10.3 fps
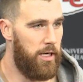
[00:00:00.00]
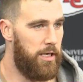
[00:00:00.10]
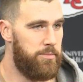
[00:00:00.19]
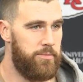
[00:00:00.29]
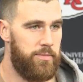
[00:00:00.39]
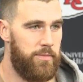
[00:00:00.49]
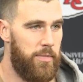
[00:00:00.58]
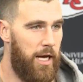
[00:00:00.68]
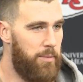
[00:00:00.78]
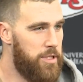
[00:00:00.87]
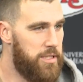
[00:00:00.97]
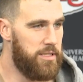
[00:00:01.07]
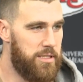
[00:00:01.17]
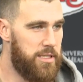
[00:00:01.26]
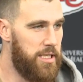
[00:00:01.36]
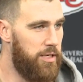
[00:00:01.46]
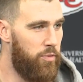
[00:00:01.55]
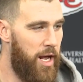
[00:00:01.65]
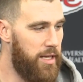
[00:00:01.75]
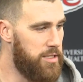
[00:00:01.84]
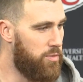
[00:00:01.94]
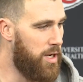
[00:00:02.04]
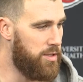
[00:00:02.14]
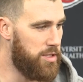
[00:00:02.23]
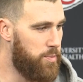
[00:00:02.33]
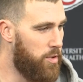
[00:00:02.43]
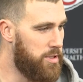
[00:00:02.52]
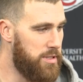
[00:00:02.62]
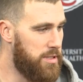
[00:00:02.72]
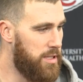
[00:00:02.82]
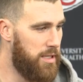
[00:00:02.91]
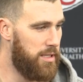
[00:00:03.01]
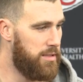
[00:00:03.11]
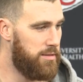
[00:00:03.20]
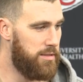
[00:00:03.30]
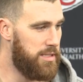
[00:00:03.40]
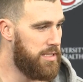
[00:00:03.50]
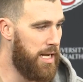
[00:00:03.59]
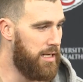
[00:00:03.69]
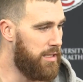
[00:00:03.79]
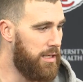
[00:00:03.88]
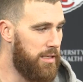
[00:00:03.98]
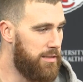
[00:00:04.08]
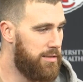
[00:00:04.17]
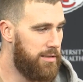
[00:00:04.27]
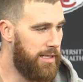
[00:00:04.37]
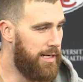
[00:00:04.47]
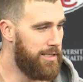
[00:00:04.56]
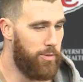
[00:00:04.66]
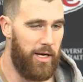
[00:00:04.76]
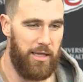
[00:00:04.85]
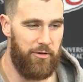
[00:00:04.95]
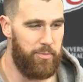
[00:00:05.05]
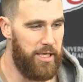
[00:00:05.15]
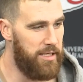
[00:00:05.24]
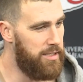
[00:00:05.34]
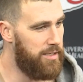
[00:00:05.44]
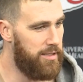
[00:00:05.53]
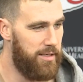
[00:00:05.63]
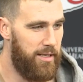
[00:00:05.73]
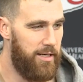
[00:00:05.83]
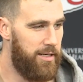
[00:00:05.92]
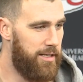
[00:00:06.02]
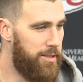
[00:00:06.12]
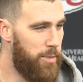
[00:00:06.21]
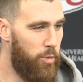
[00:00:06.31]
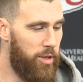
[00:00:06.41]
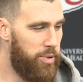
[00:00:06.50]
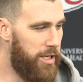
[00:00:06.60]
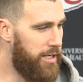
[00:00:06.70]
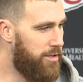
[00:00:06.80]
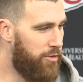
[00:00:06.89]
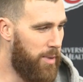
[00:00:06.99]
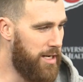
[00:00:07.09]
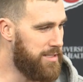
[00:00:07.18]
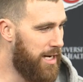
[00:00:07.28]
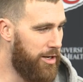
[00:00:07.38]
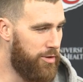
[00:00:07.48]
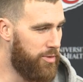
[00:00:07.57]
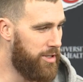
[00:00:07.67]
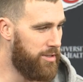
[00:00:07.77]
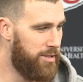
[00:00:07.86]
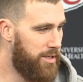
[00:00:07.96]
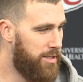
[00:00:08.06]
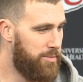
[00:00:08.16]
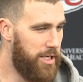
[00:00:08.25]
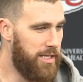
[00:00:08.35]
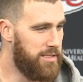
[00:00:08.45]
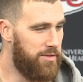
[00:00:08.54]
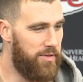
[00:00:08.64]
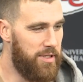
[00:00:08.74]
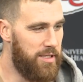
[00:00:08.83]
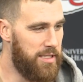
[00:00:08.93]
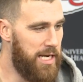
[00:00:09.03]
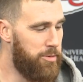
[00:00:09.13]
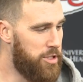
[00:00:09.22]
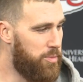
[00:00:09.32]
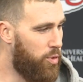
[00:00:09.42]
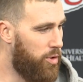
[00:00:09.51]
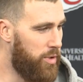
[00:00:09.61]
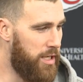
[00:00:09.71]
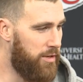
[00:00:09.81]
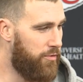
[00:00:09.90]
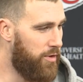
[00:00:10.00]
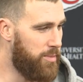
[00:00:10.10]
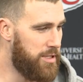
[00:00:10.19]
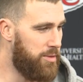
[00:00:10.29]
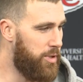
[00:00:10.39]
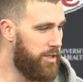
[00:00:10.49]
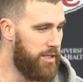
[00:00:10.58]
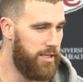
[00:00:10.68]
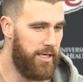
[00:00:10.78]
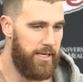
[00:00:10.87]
Um, how much this city rallies around the sports is uh, it's second to none, and that's why I love being here. Um, I want to play here for my entire career because of the, the type of support we get from this community.